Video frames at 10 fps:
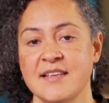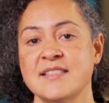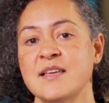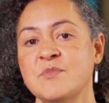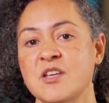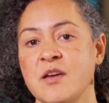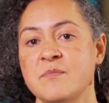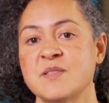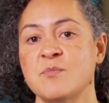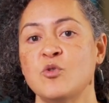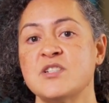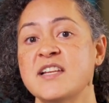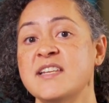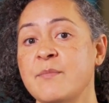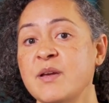Sometimes more
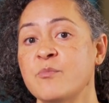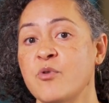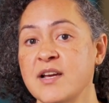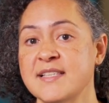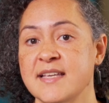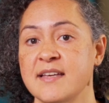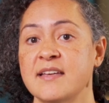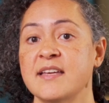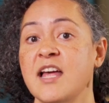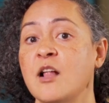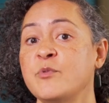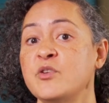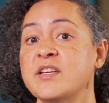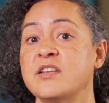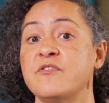dynamic pricing can help you
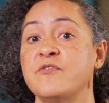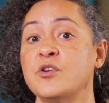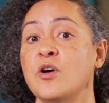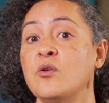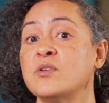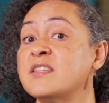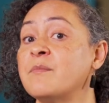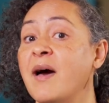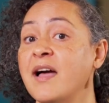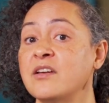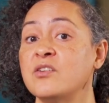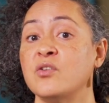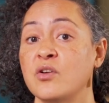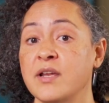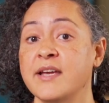to get a foothold in the market
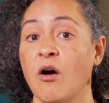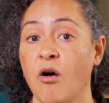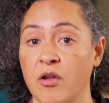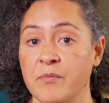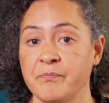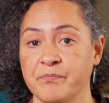early on.